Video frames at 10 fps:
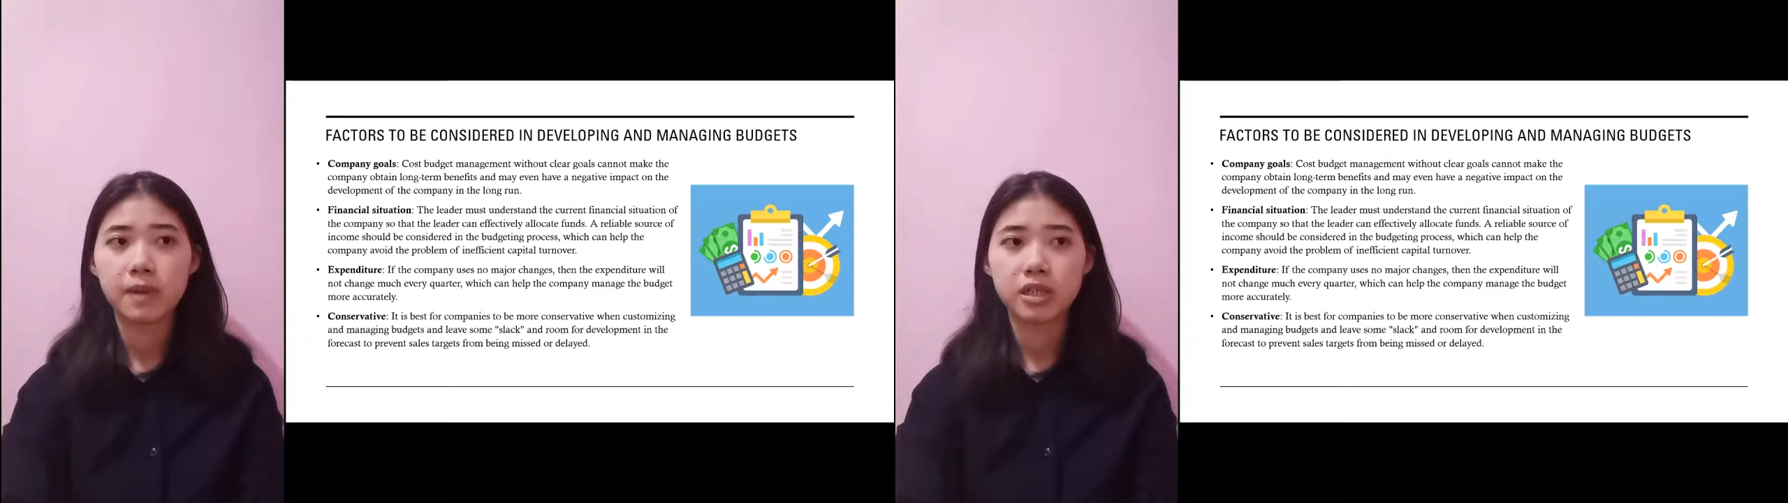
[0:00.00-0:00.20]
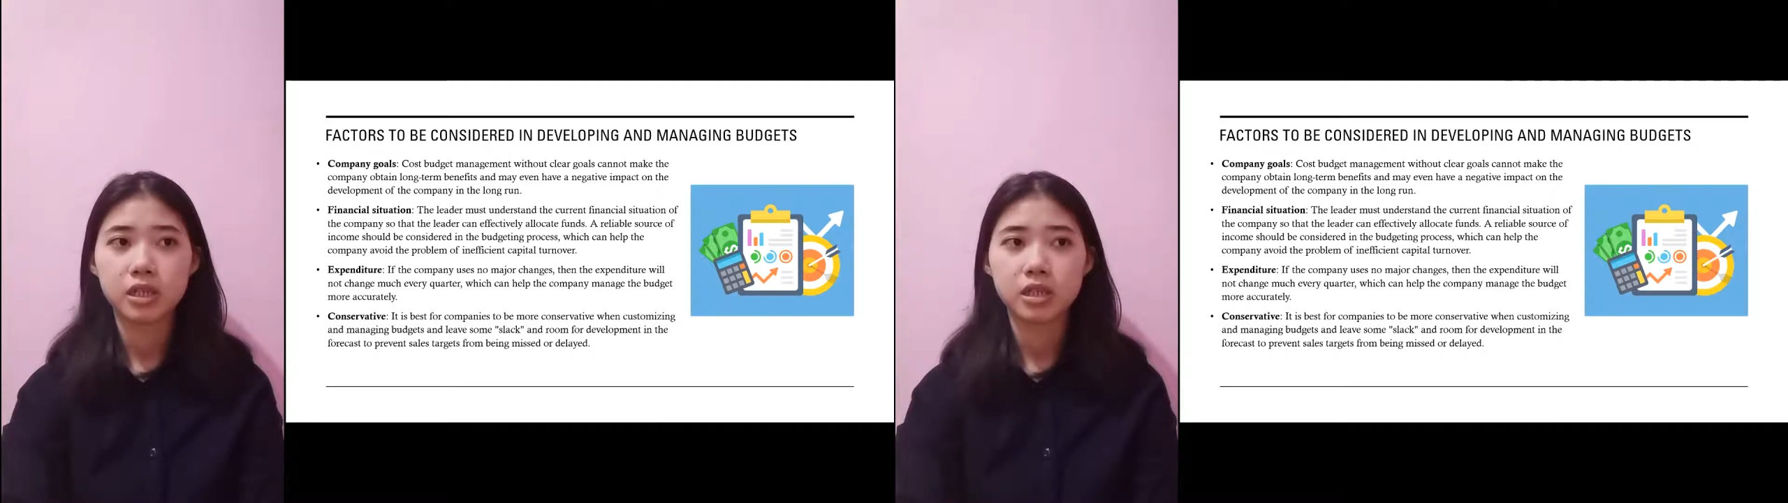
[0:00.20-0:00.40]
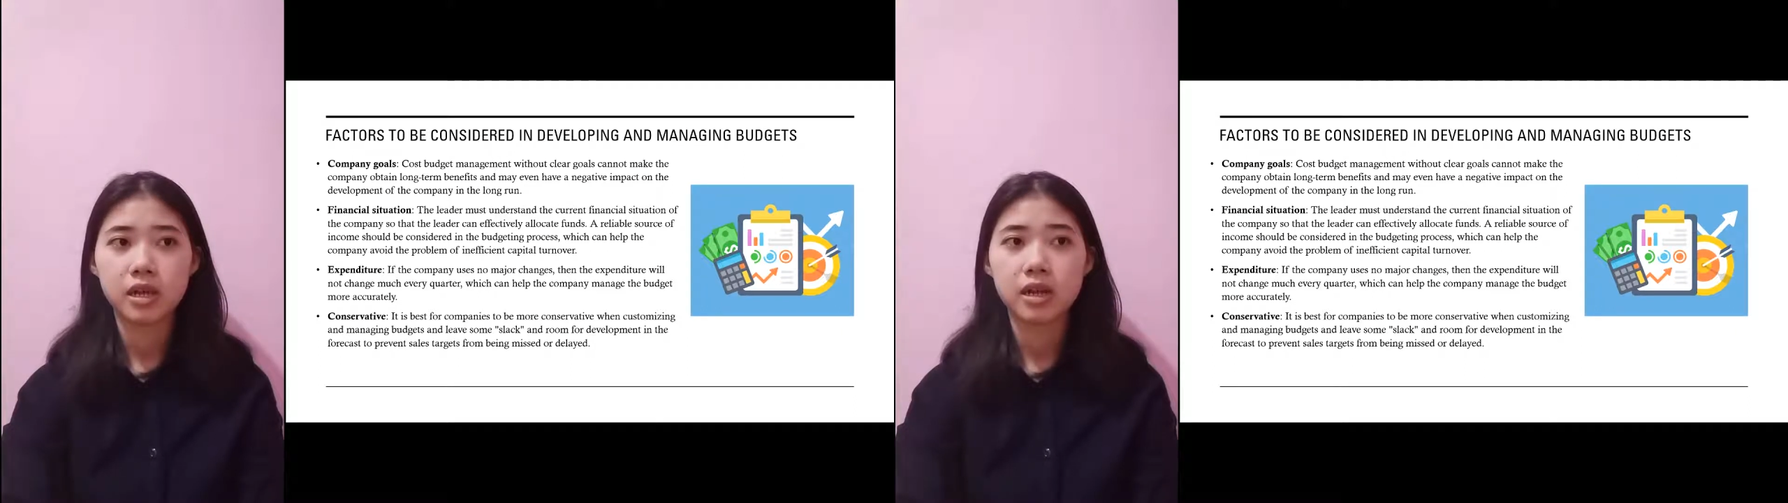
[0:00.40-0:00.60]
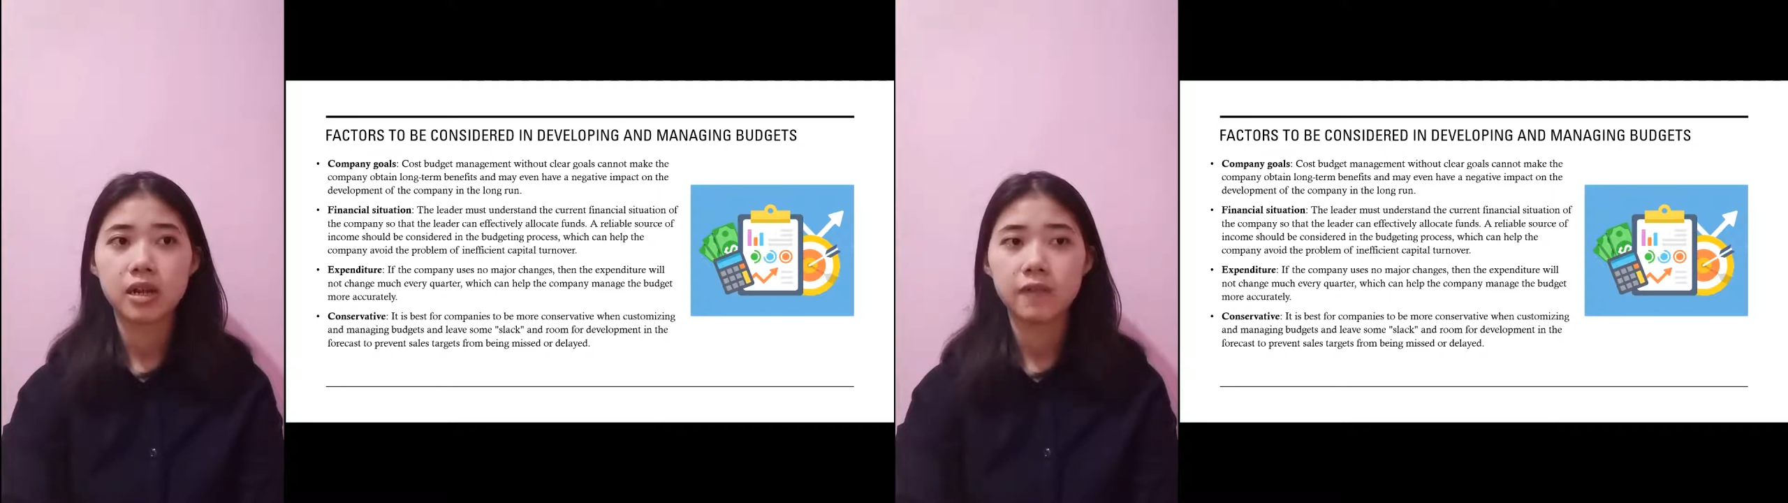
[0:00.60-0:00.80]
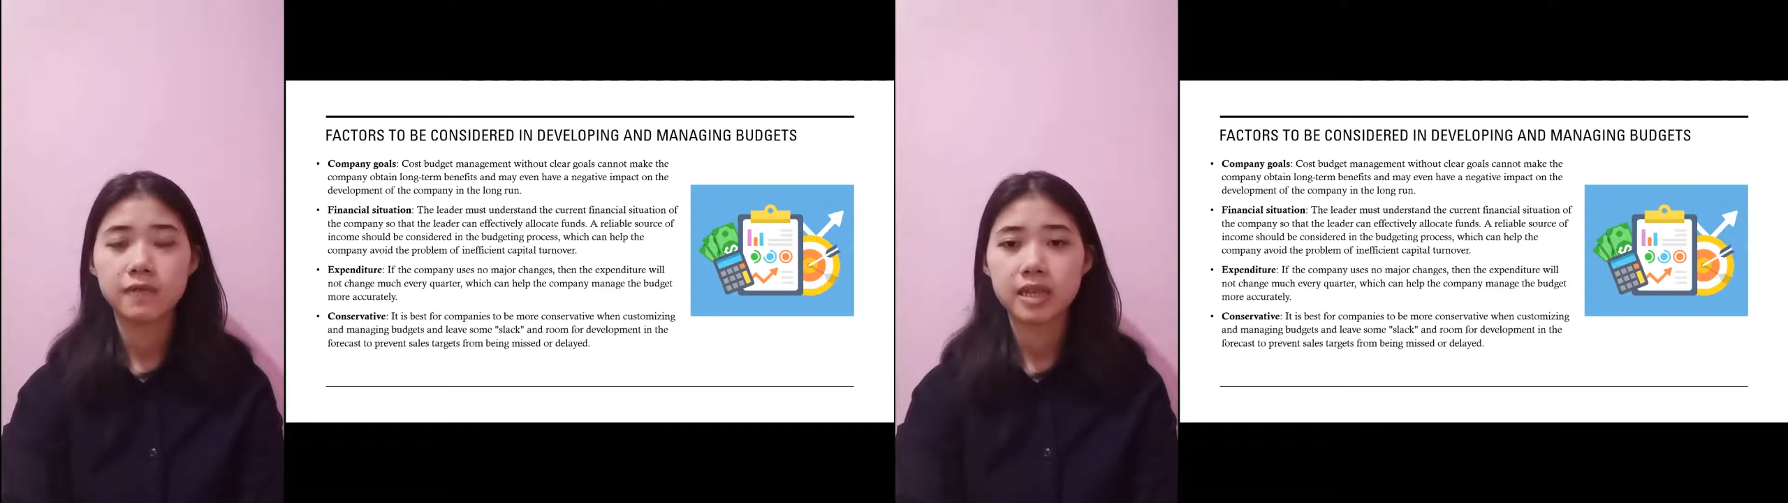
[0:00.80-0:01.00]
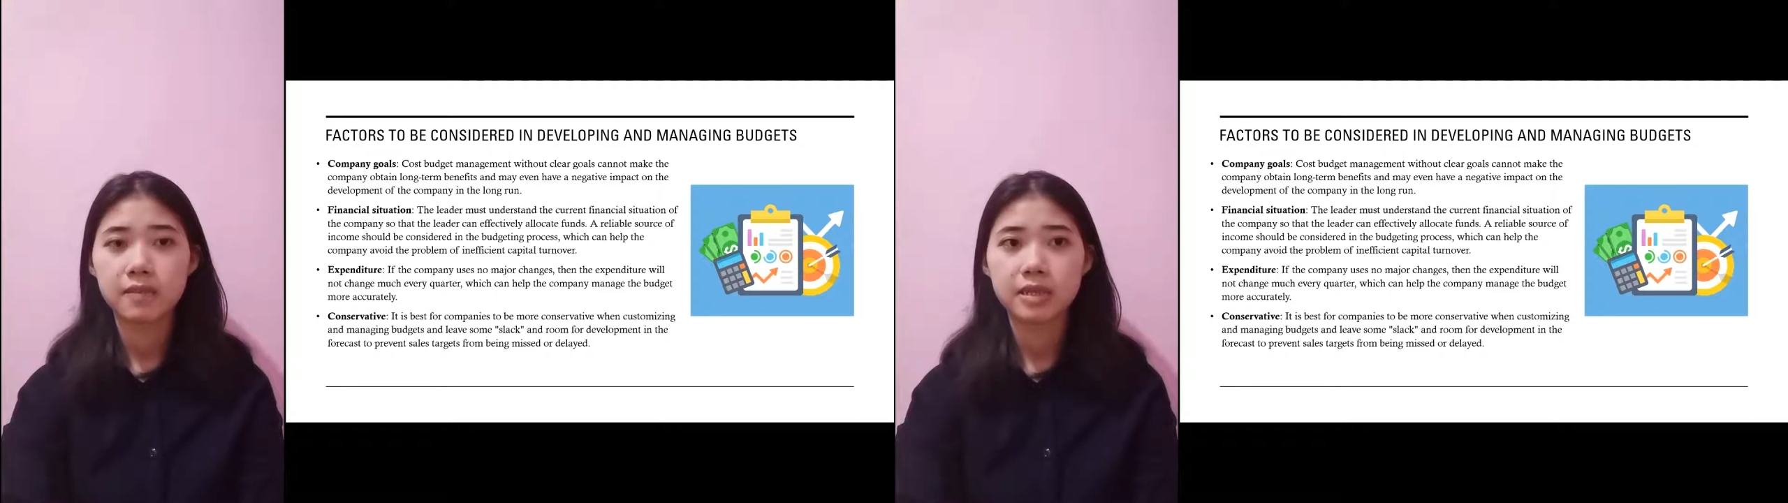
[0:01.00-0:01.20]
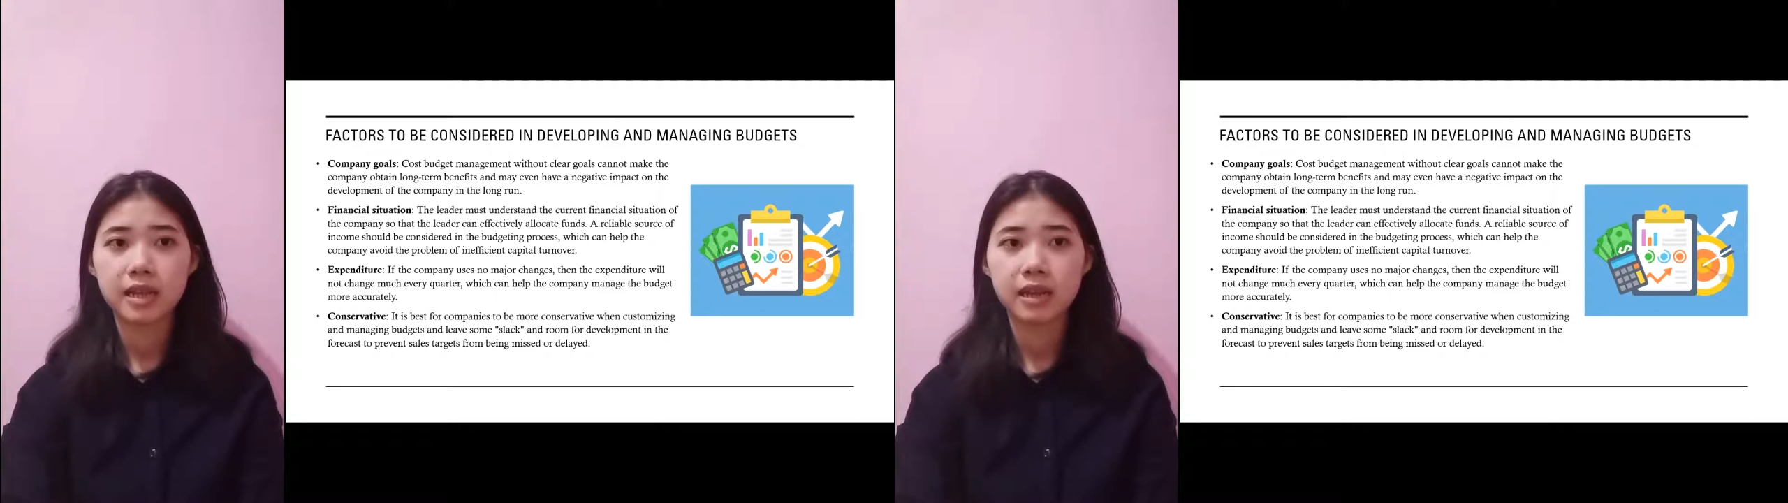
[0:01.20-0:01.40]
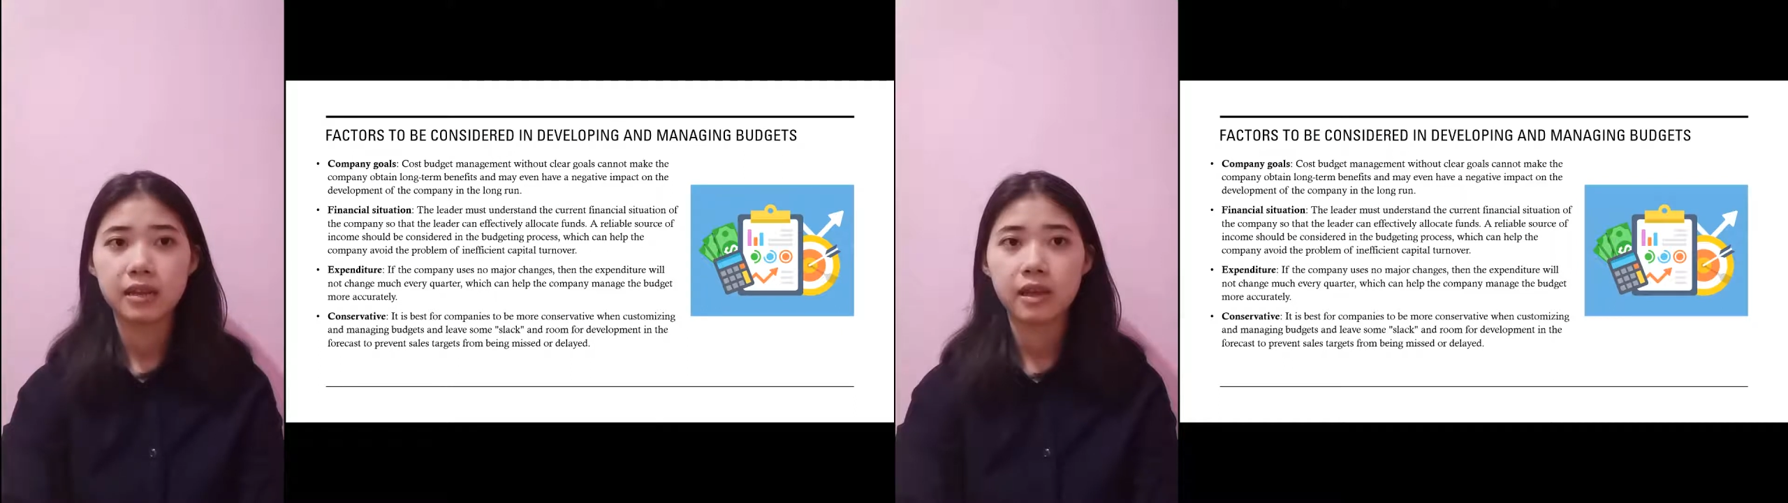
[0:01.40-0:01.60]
budgets and leave some slack